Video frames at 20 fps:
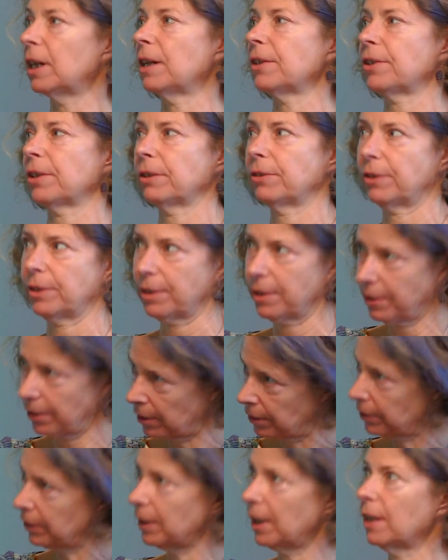our children's
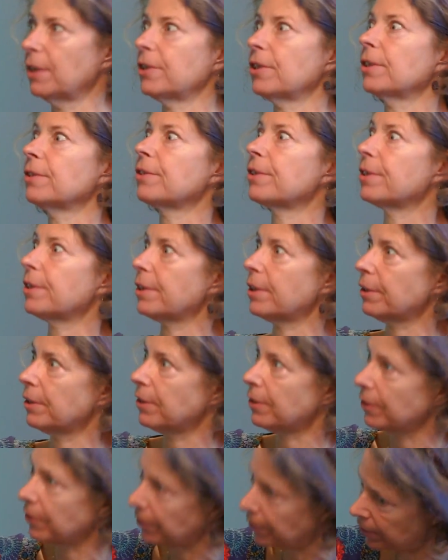children, our children's
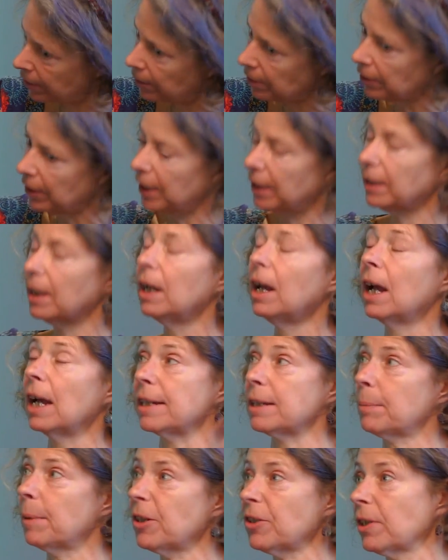children's children,
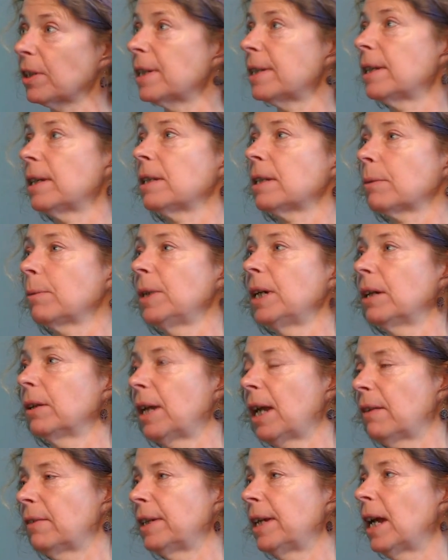especially since we don't
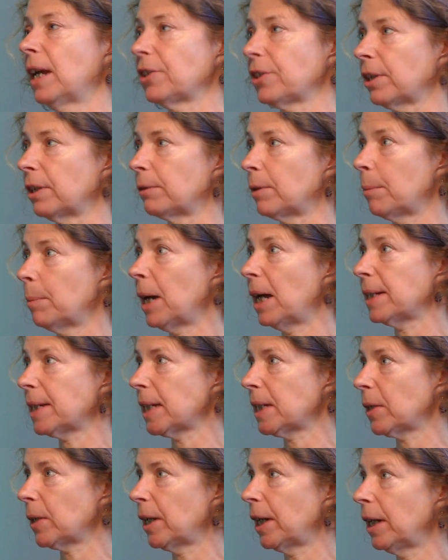have a national
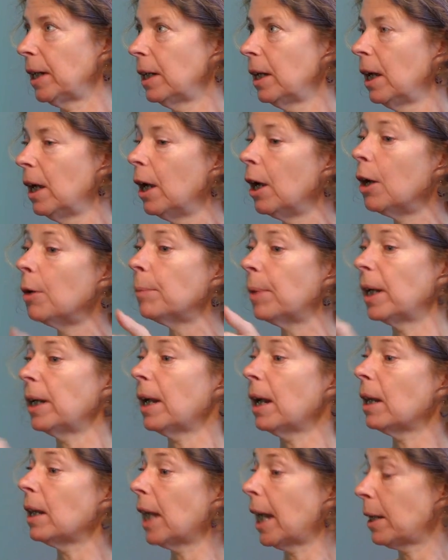repository. Right.
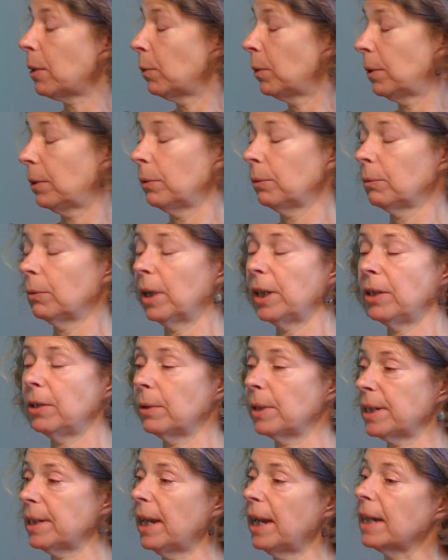But like what you
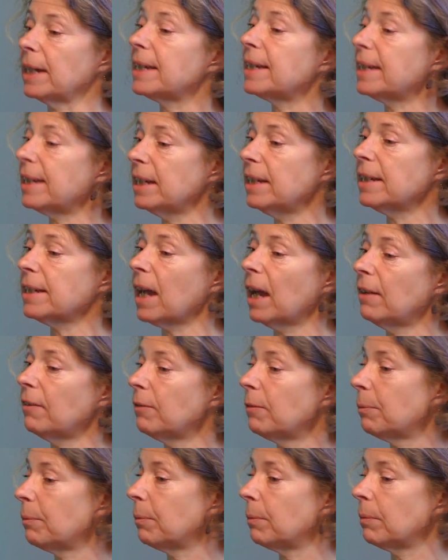were saying, since I've
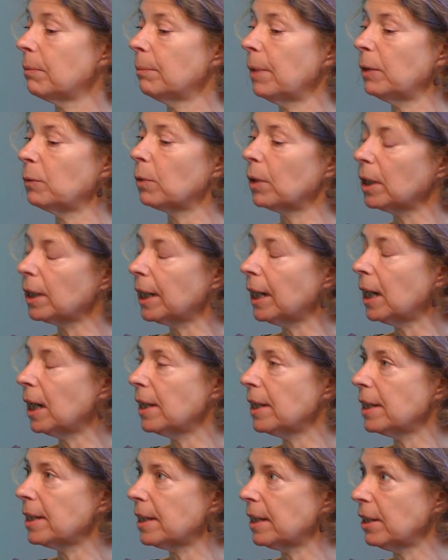been working
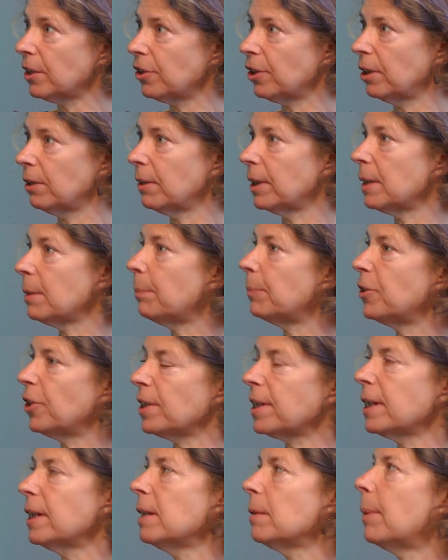on this issue, and
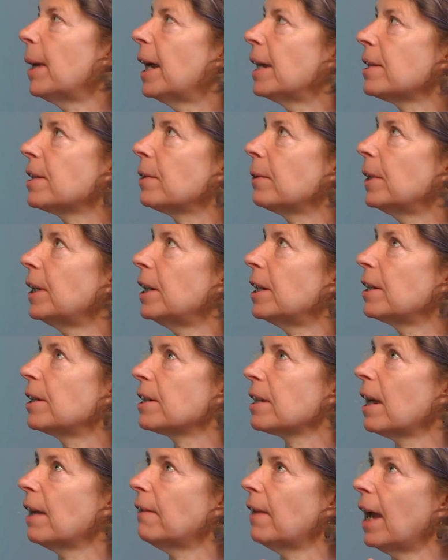just in the past three
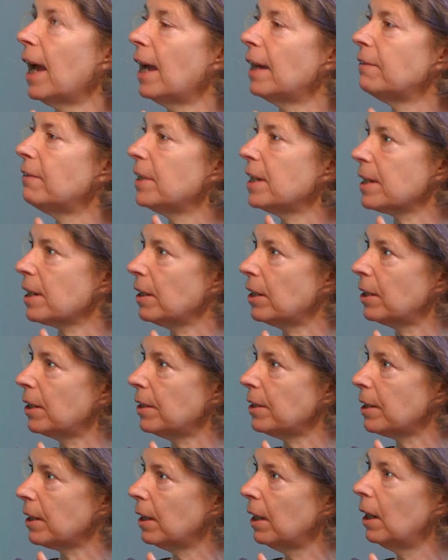years, I've had
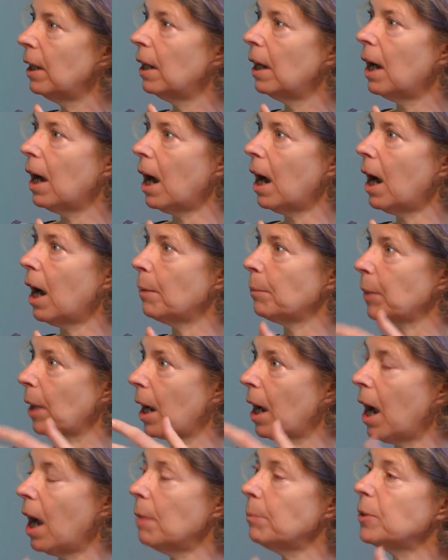visitors um,
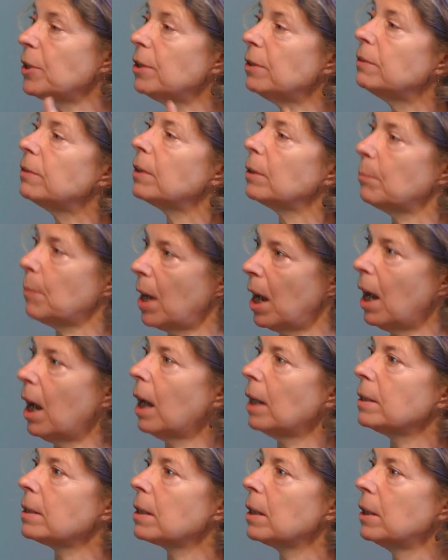come to
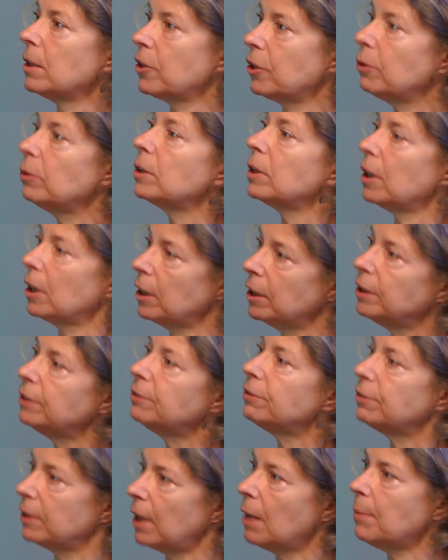Vermont to learn
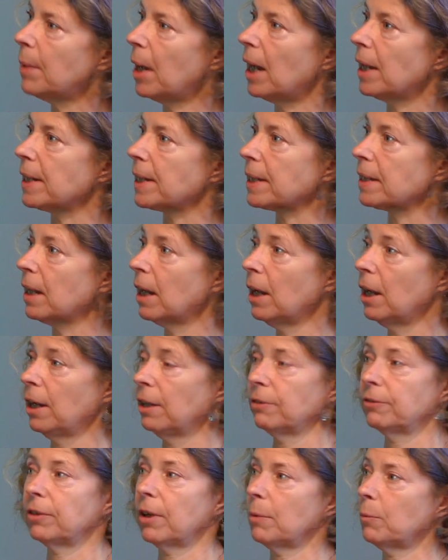from us,
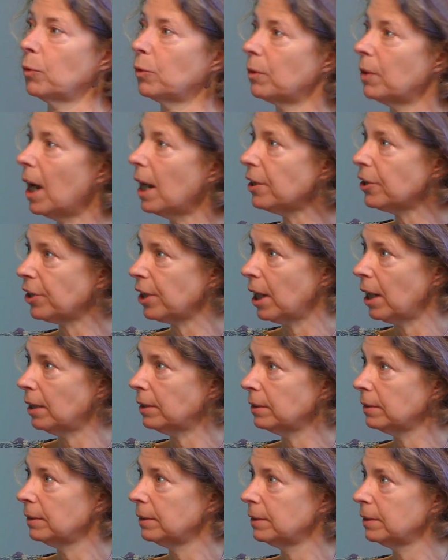from Russia,
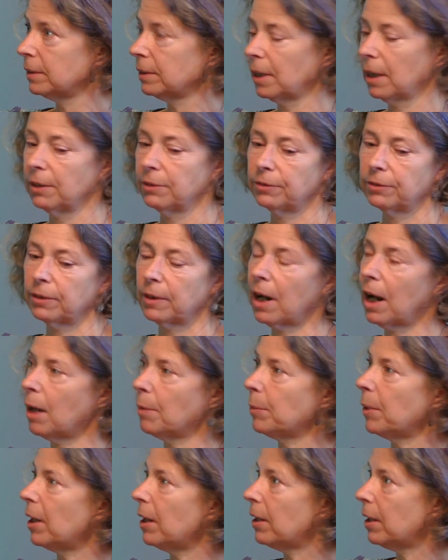yeah.
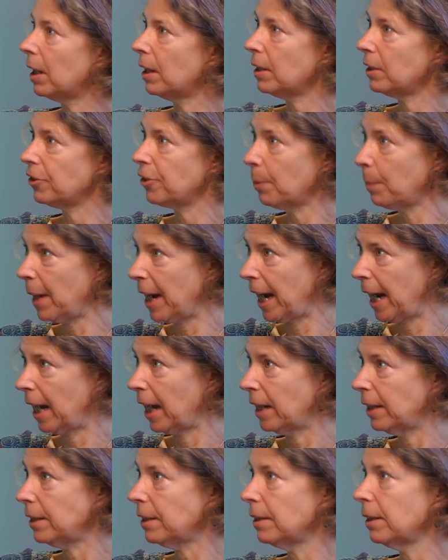from
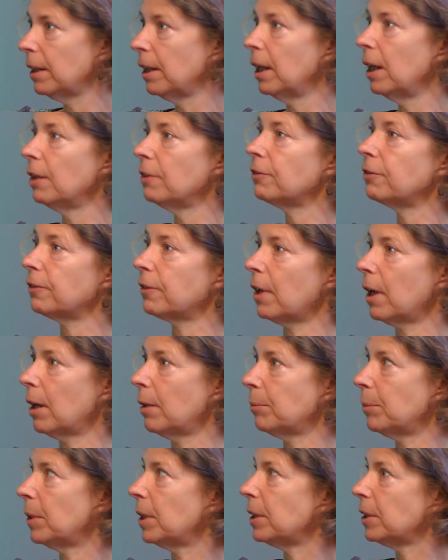Japan,
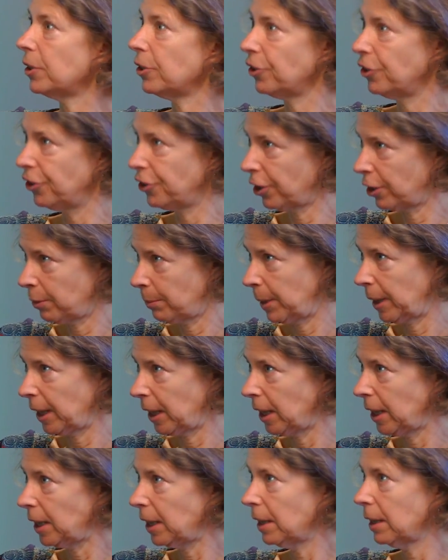from
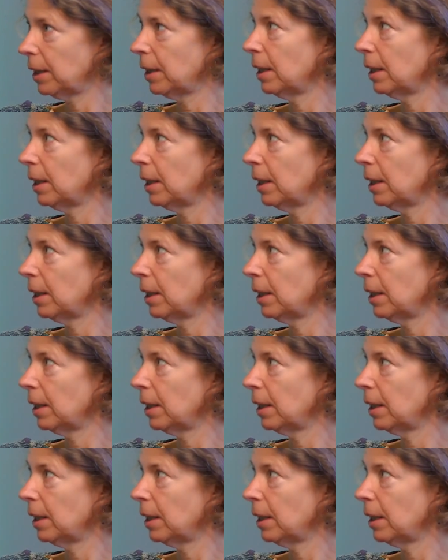Germany,